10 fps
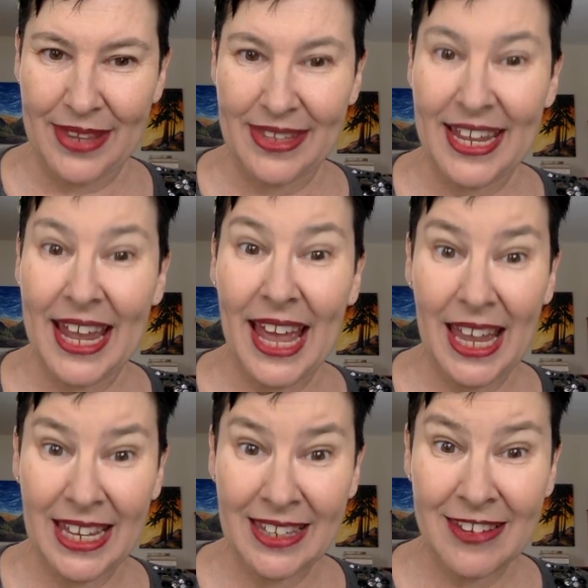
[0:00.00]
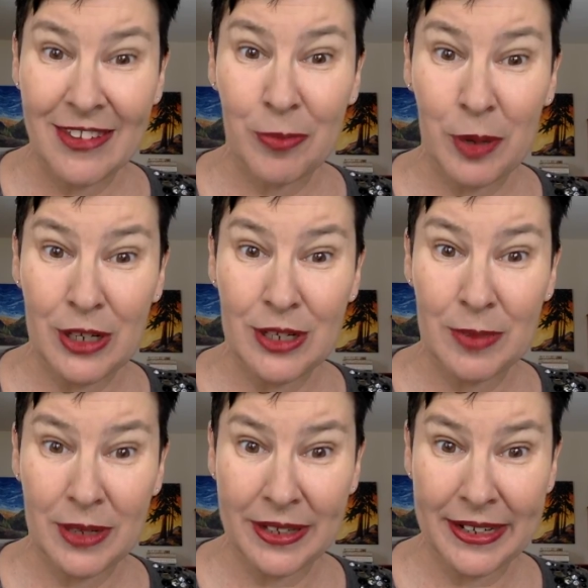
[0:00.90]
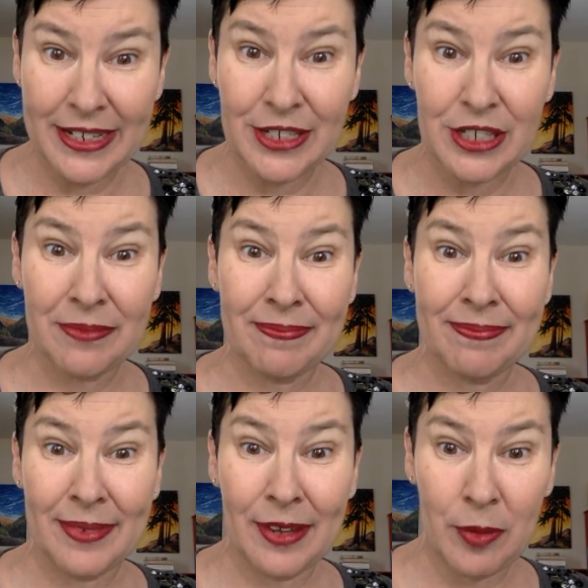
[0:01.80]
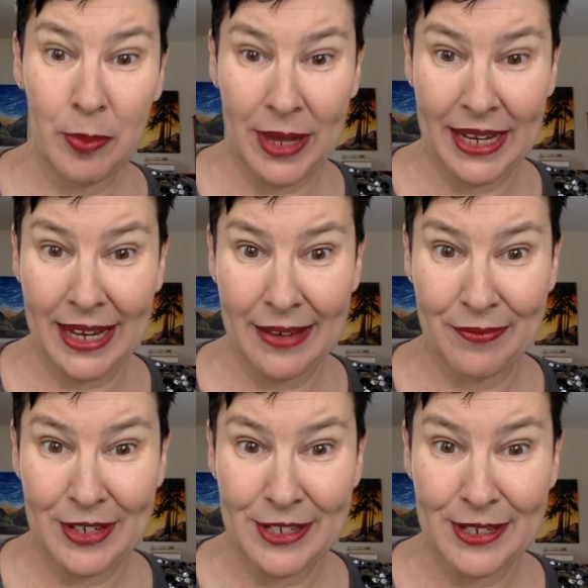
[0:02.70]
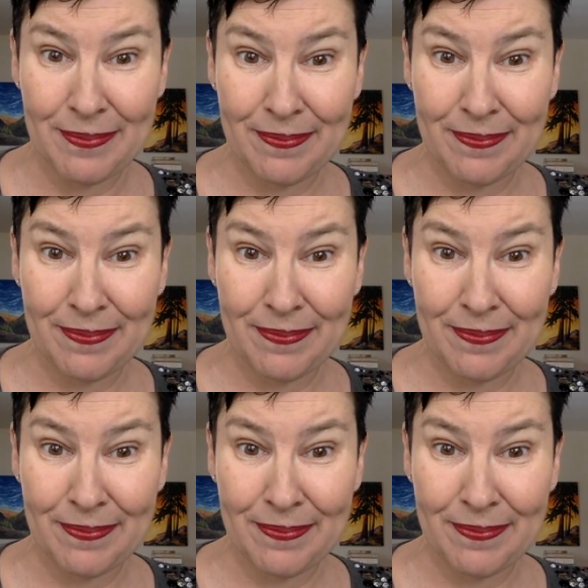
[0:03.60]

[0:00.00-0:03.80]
the endless possibilities of a blank canvas.